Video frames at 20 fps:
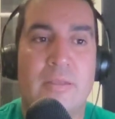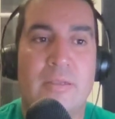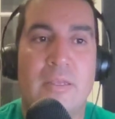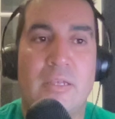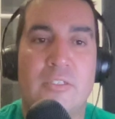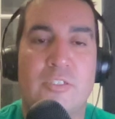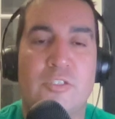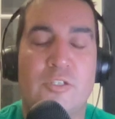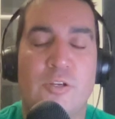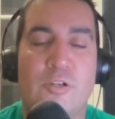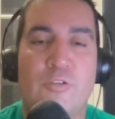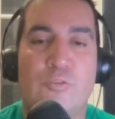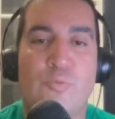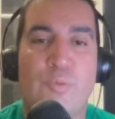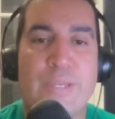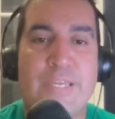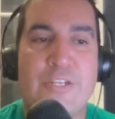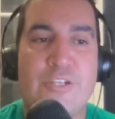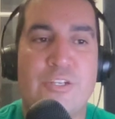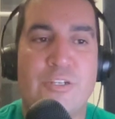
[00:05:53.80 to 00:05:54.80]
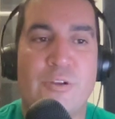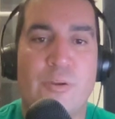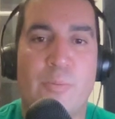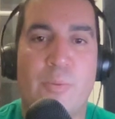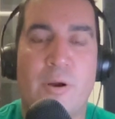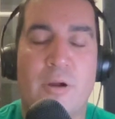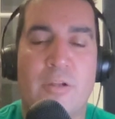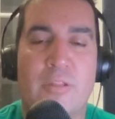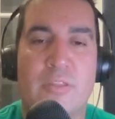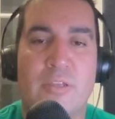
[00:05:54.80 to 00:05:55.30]
a certain region or
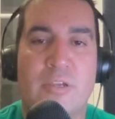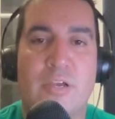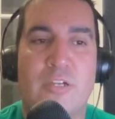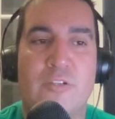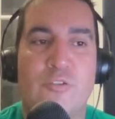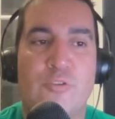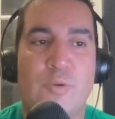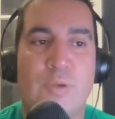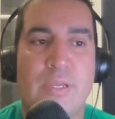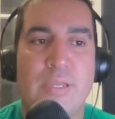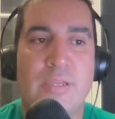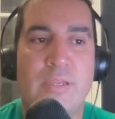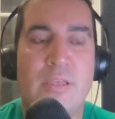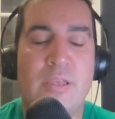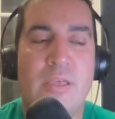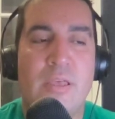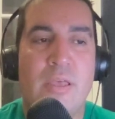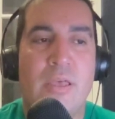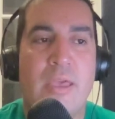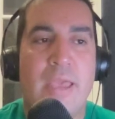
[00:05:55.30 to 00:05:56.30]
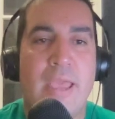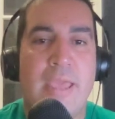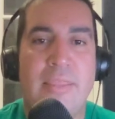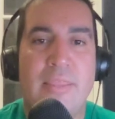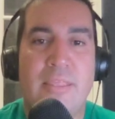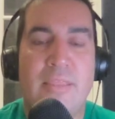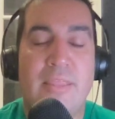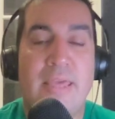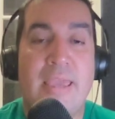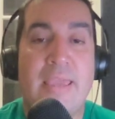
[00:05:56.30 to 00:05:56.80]
part of the country, and
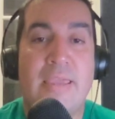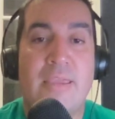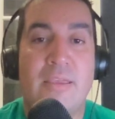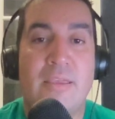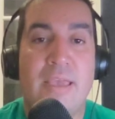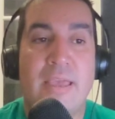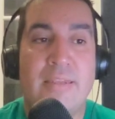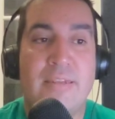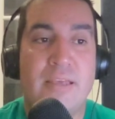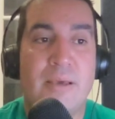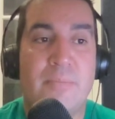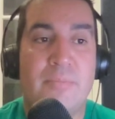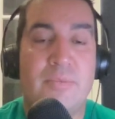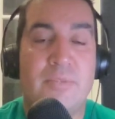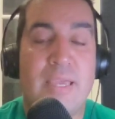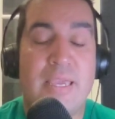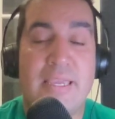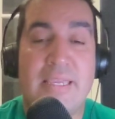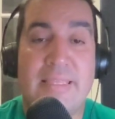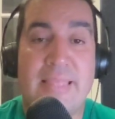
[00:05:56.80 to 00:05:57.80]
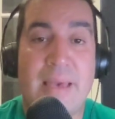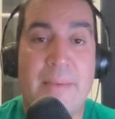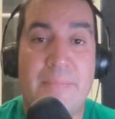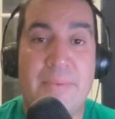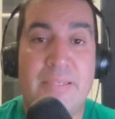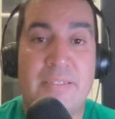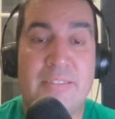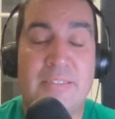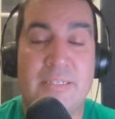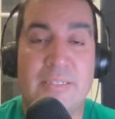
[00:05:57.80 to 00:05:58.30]
then they end up taking that
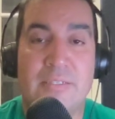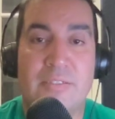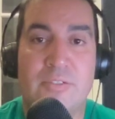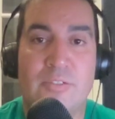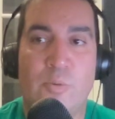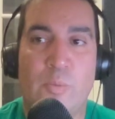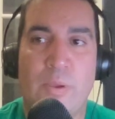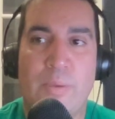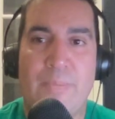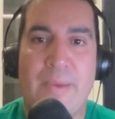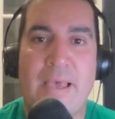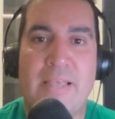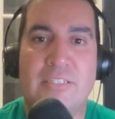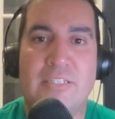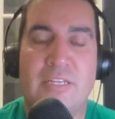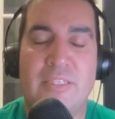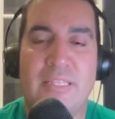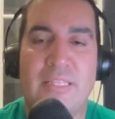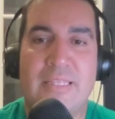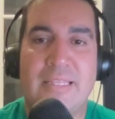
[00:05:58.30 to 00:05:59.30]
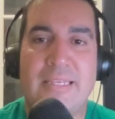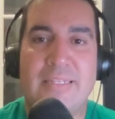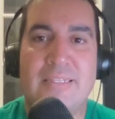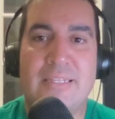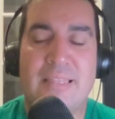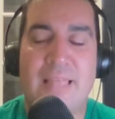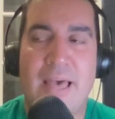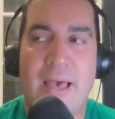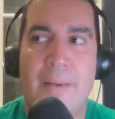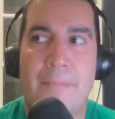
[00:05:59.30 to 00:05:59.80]
business. So we pass on the lead
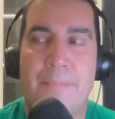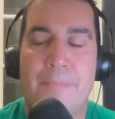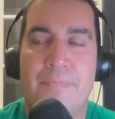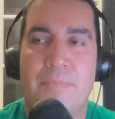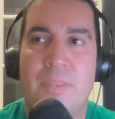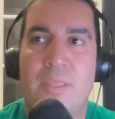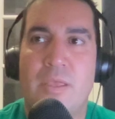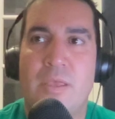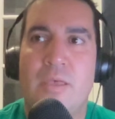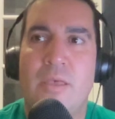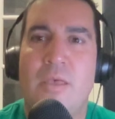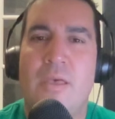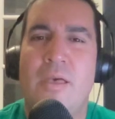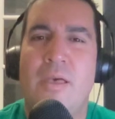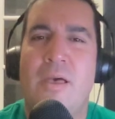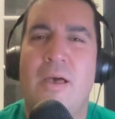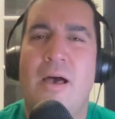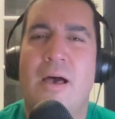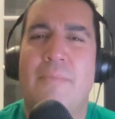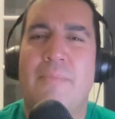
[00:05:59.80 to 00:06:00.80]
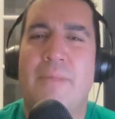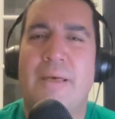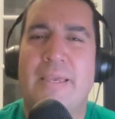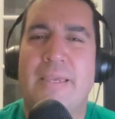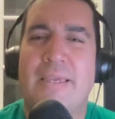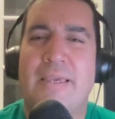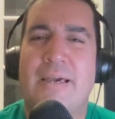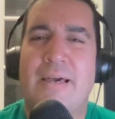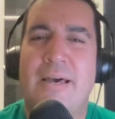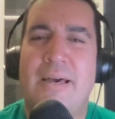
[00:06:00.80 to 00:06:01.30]
to them. I'm
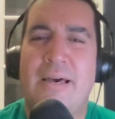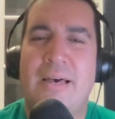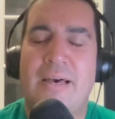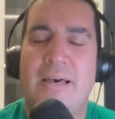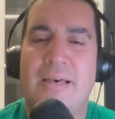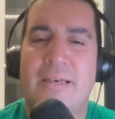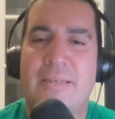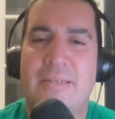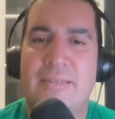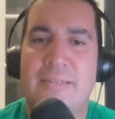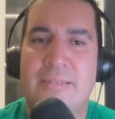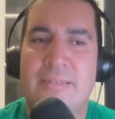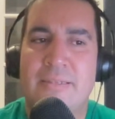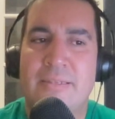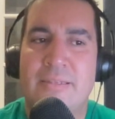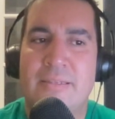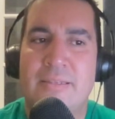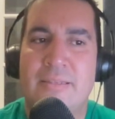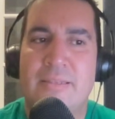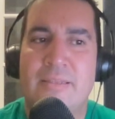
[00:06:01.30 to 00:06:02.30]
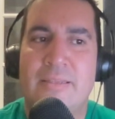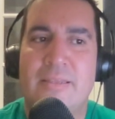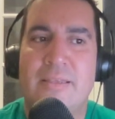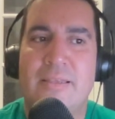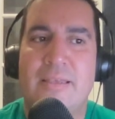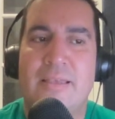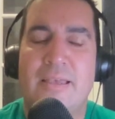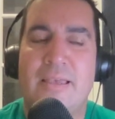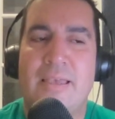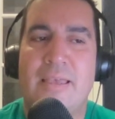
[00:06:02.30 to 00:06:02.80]
like, huh.
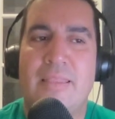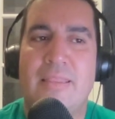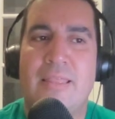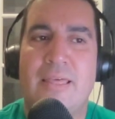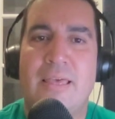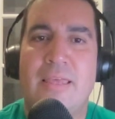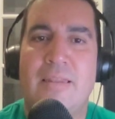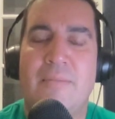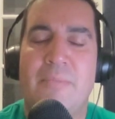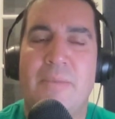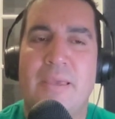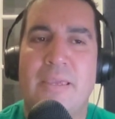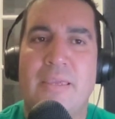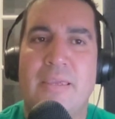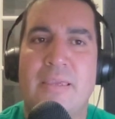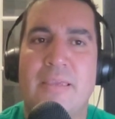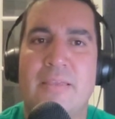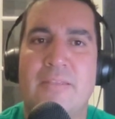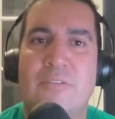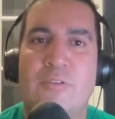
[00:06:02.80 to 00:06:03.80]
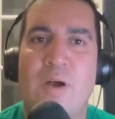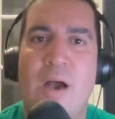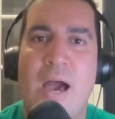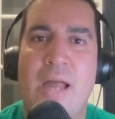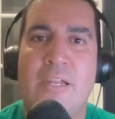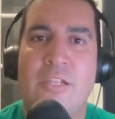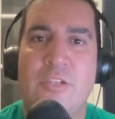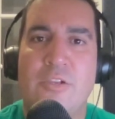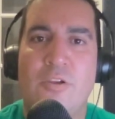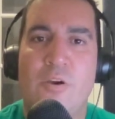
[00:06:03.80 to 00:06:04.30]
And then I'm like, so
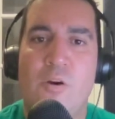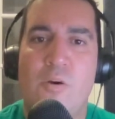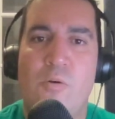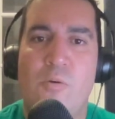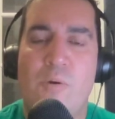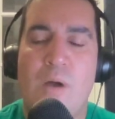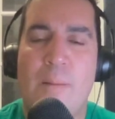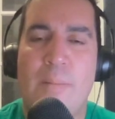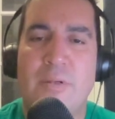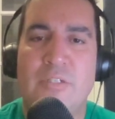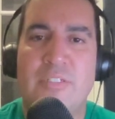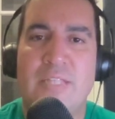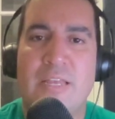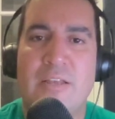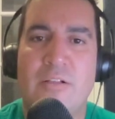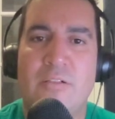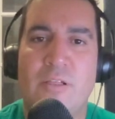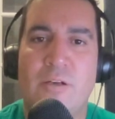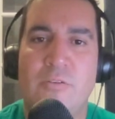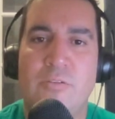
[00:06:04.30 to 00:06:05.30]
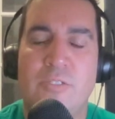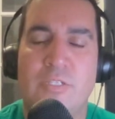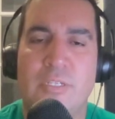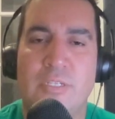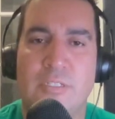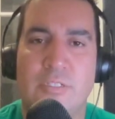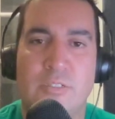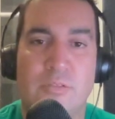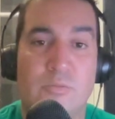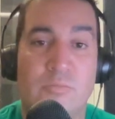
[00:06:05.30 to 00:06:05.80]
how do you know how much that
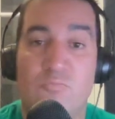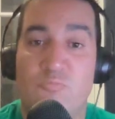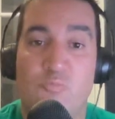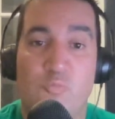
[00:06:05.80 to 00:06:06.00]
closes? And